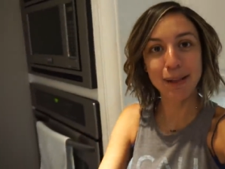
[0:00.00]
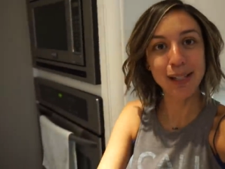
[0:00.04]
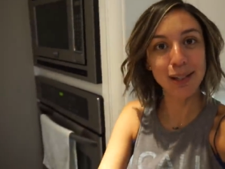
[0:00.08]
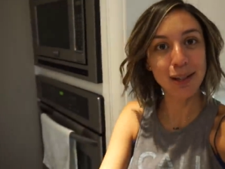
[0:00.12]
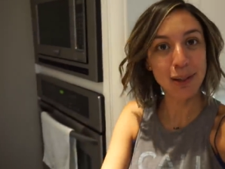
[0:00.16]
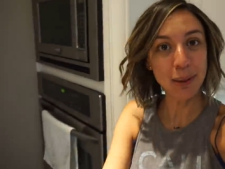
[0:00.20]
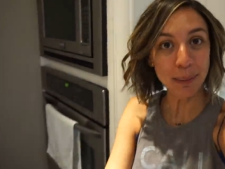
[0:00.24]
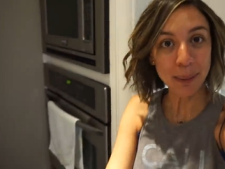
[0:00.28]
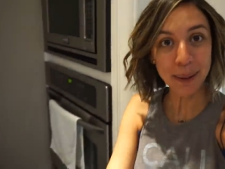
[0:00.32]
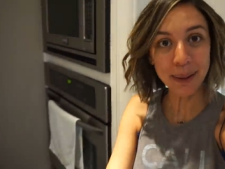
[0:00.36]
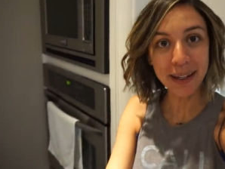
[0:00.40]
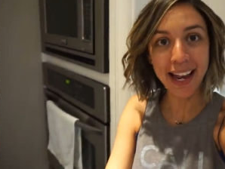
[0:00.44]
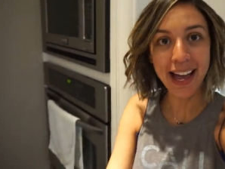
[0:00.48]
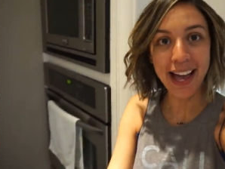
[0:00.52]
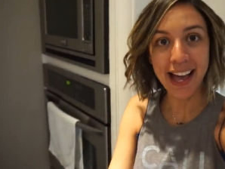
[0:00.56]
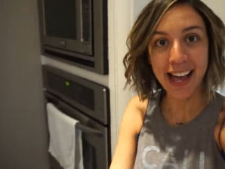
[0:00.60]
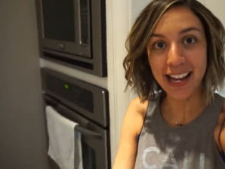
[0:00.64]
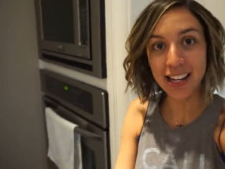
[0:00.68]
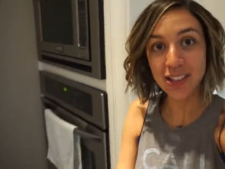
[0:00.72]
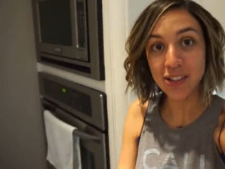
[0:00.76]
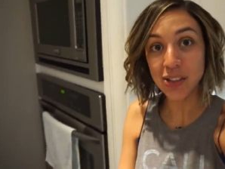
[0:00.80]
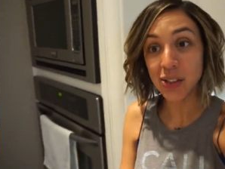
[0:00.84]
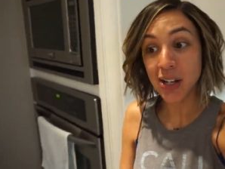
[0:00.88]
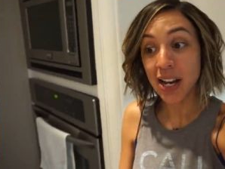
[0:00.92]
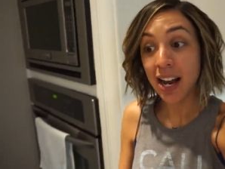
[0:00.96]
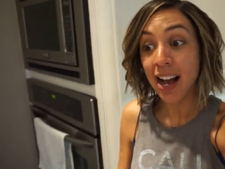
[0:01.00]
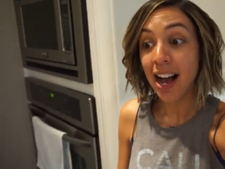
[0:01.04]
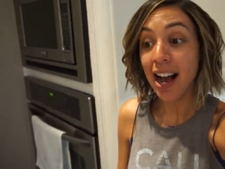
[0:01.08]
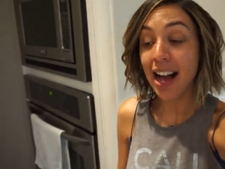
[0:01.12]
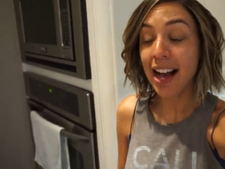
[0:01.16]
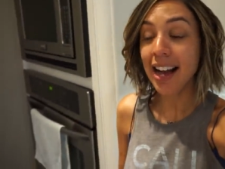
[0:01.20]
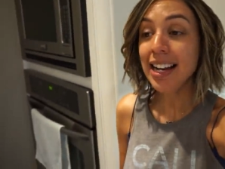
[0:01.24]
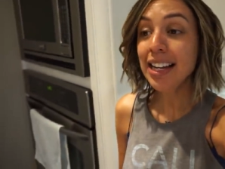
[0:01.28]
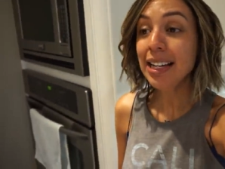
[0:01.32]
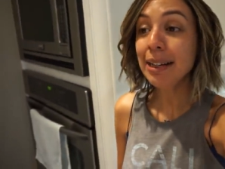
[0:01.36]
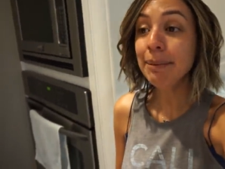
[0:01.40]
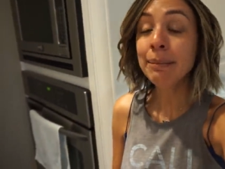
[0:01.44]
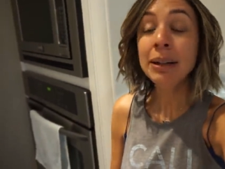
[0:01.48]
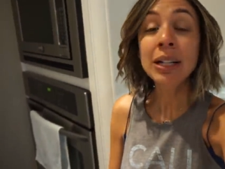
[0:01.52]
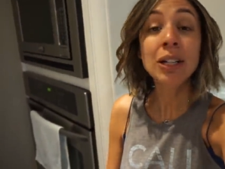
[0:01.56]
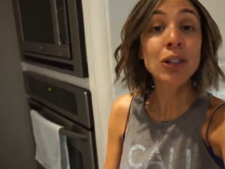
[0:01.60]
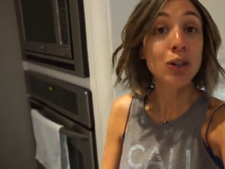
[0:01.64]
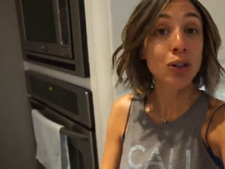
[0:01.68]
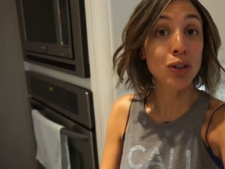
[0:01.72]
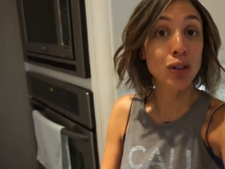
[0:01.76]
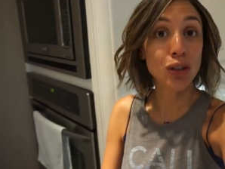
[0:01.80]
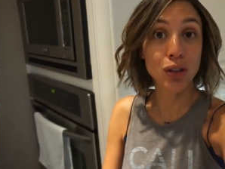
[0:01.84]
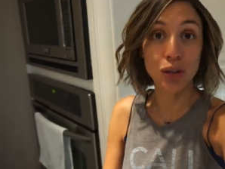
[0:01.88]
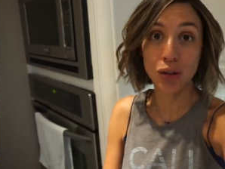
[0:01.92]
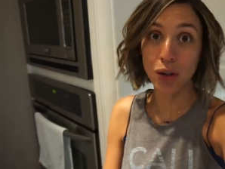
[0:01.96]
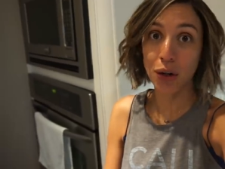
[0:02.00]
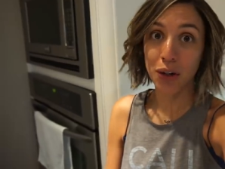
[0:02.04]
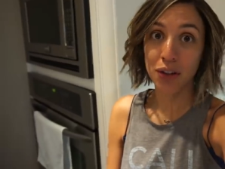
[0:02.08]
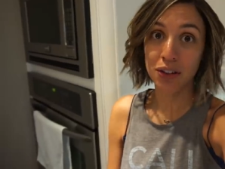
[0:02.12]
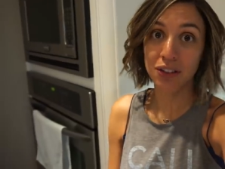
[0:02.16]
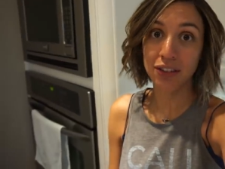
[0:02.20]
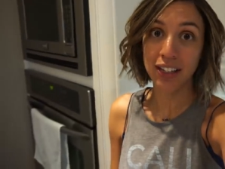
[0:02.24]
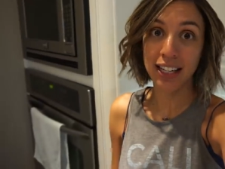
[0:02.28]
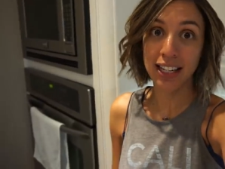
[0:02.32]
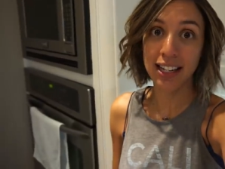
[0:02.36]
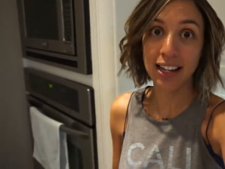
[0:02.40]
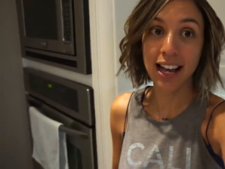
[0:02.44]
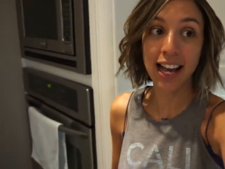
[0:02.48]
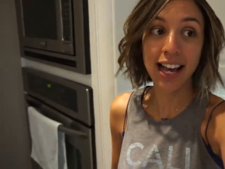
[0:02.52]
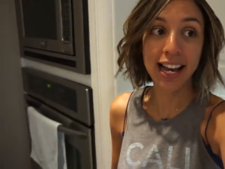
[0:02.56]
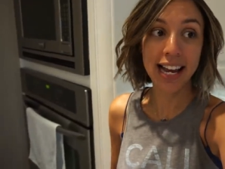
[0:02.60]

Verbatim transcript: it super cash. I am starving.